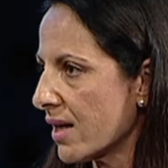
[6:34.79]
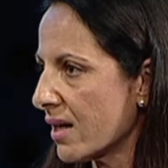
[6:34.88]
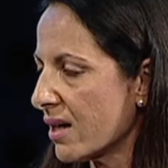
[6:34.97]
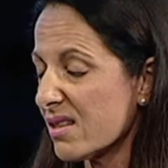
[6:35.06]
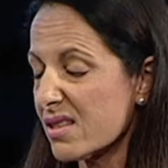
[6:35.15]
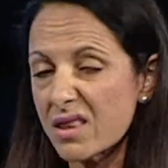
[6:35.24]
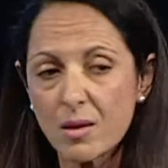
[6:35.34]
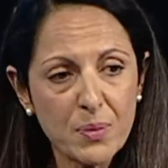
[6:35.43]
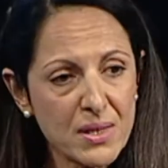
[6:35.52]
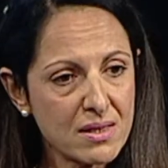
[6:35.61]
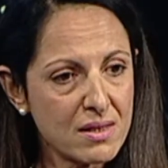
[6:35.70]
and I said, the
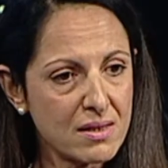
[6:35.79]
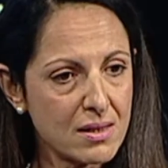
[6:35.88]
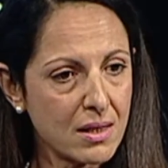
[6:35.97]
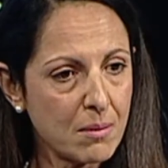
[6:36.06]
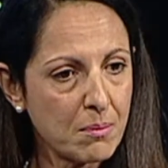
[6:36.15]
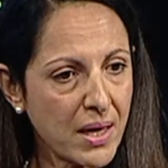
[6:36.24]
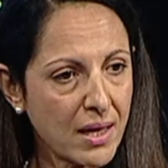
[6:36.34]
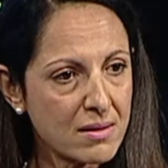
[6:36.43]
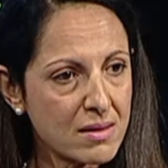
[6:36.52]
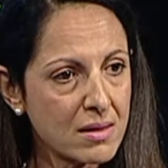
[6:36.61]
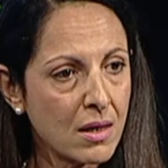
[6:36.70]
business is in a
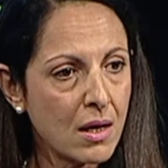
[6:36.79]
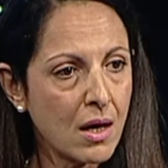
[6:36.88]
mess.